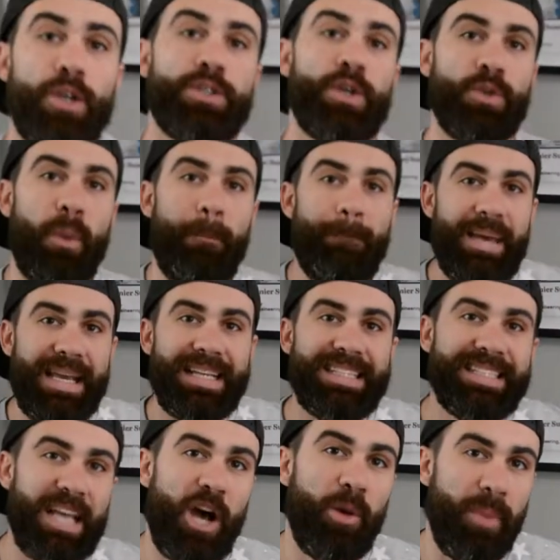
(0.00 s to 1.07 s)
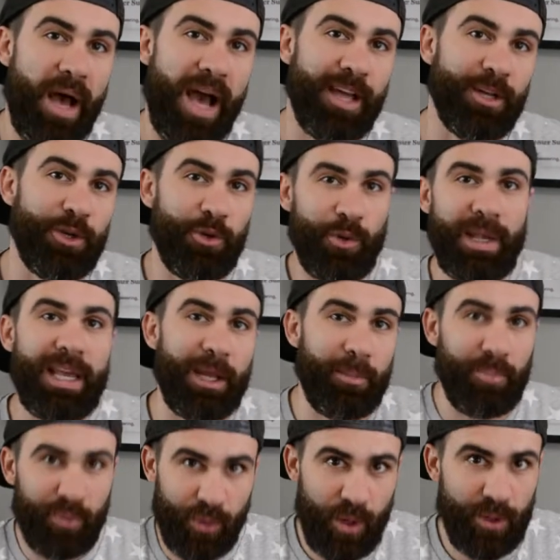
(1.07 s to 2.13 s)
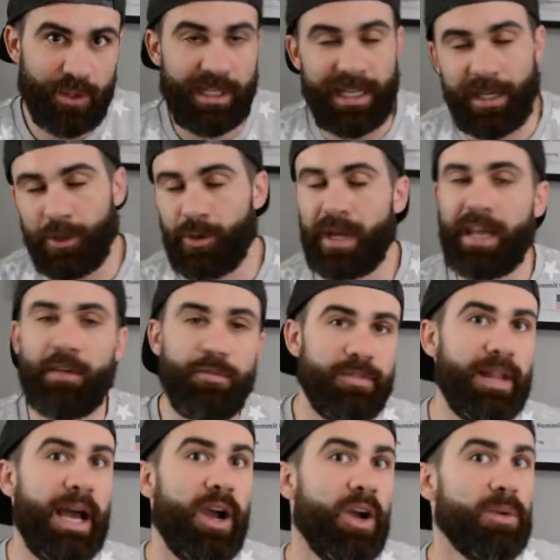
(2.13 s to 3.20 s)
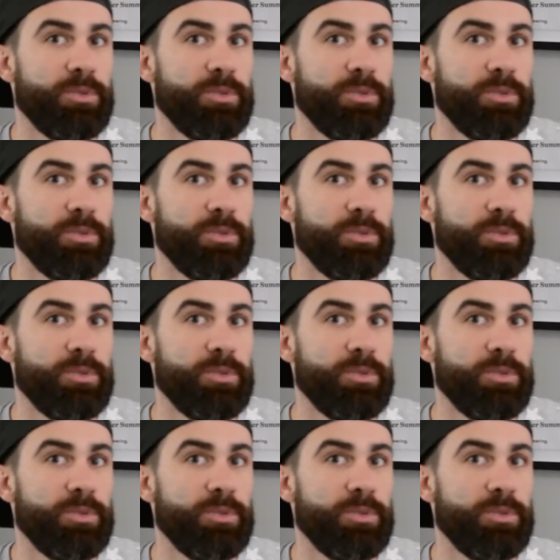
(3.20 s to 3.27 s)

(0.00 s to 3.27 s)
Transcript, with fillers: So the big sell behind cricket protein, cricket flour,